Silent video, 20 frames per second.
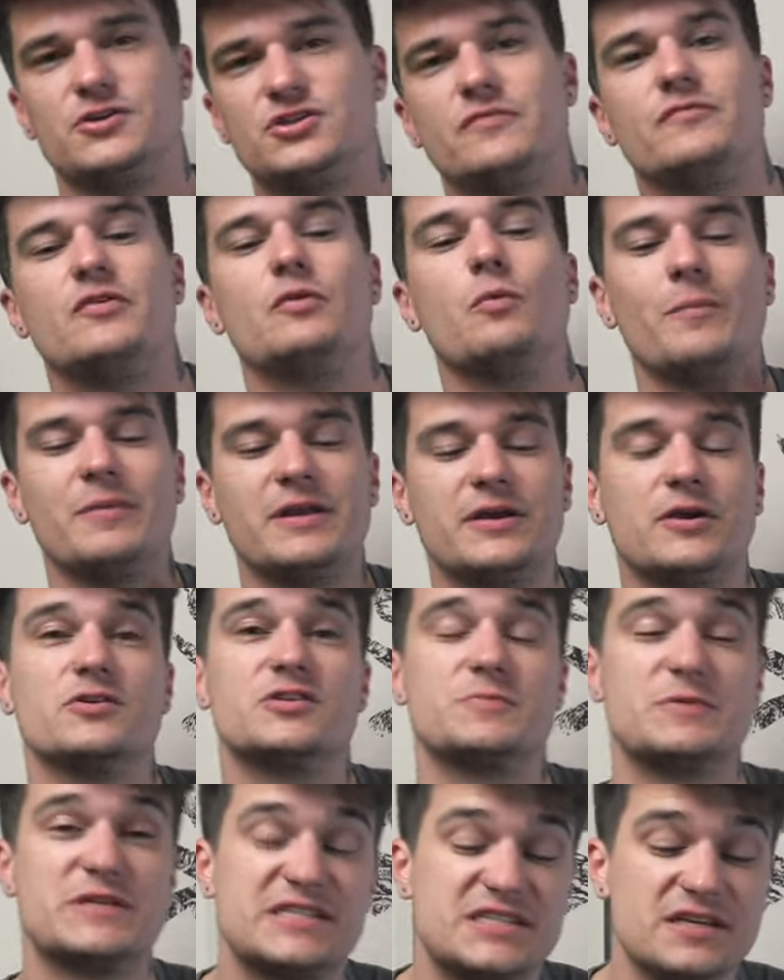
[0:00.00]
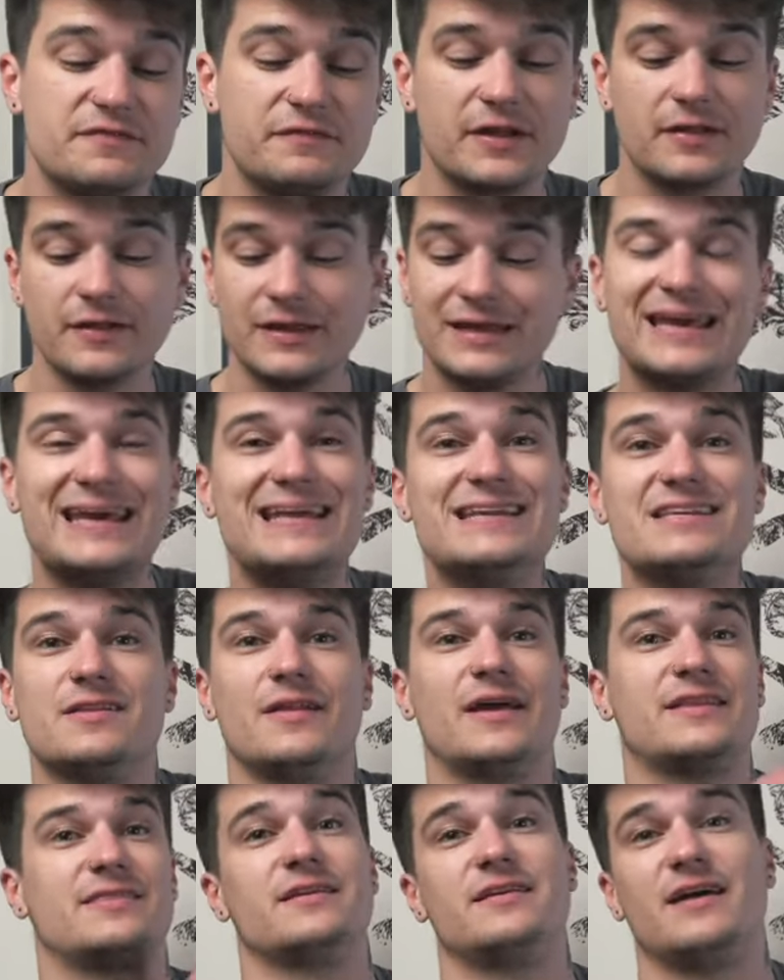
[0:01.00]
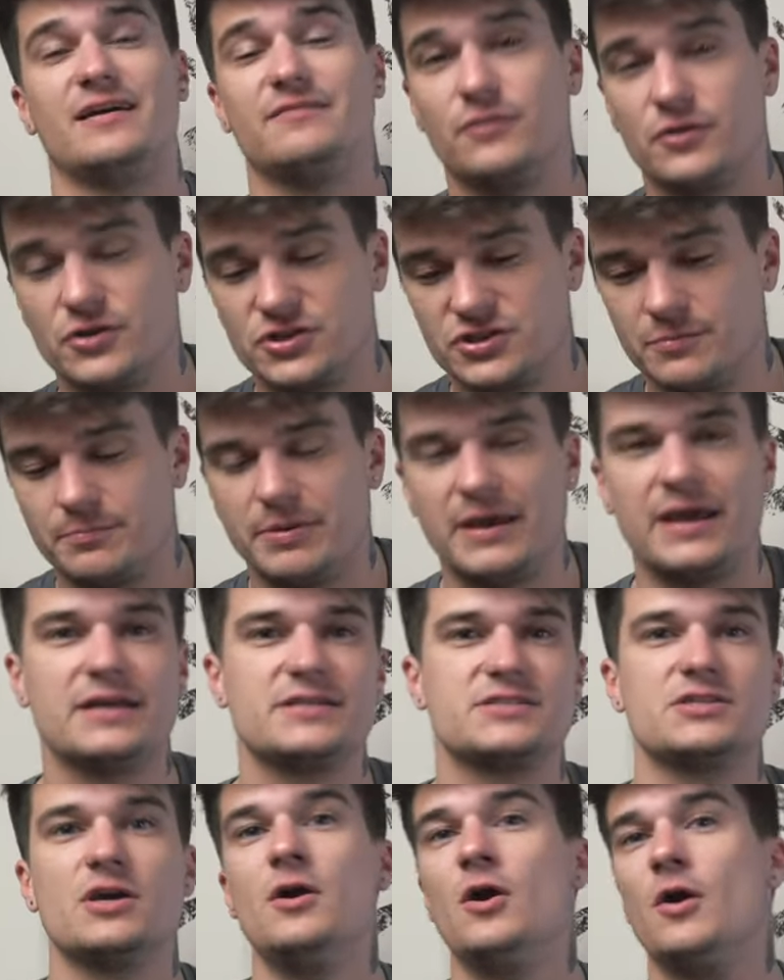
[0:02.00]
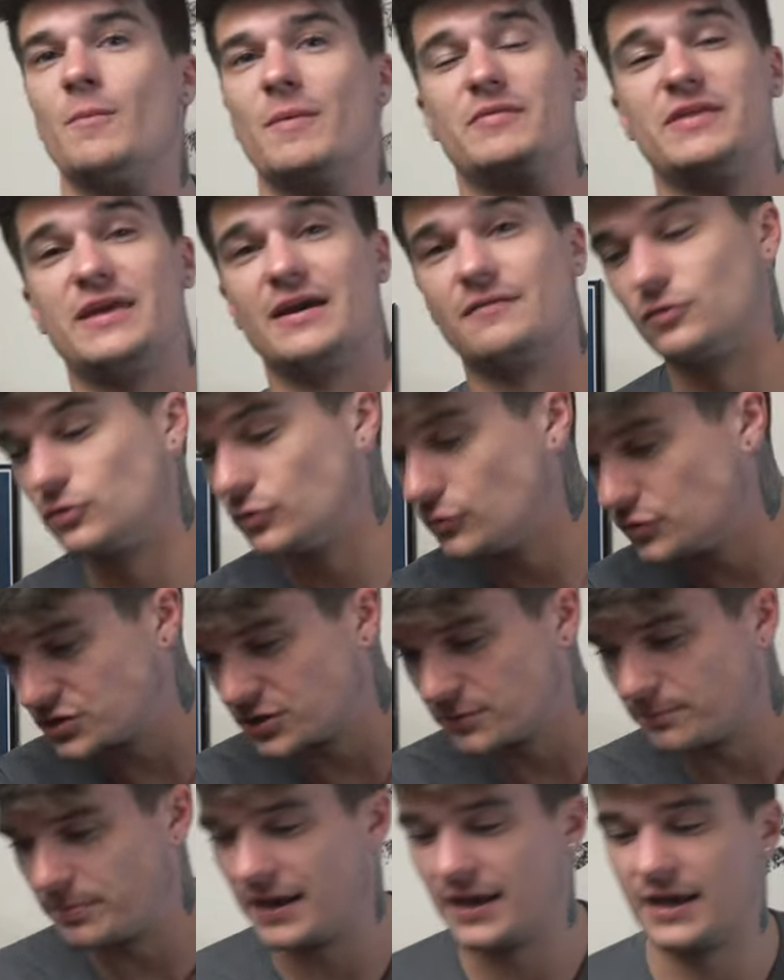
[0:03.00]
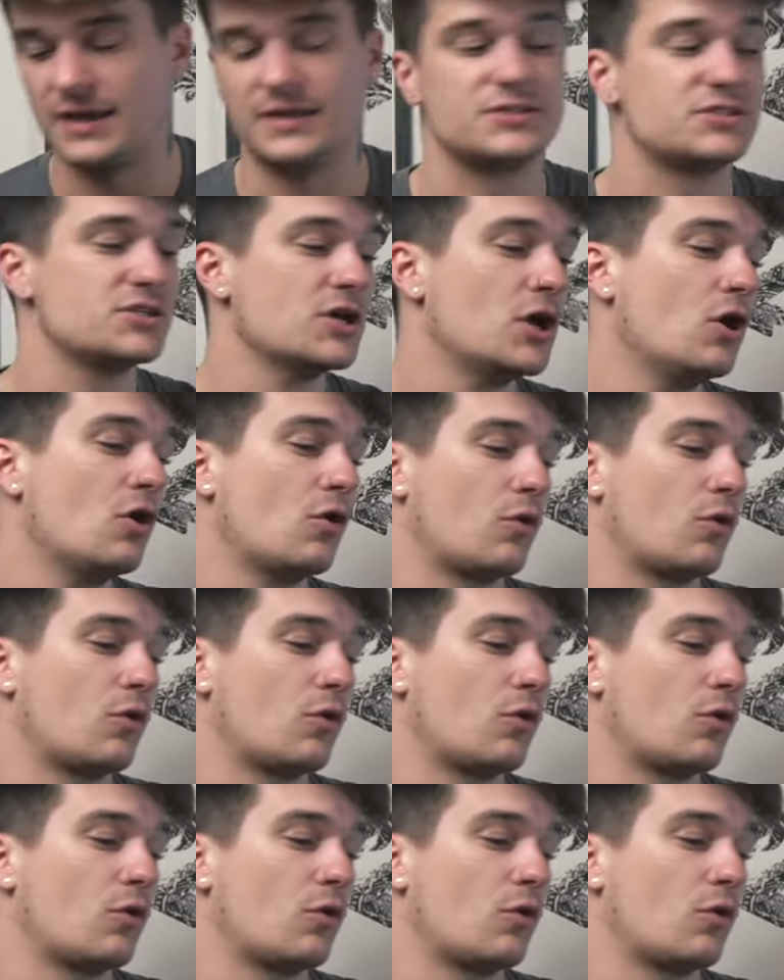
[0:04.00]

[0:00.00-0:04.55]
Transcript: So if you want me to go specifically into like the diversion pants or the evolution pants,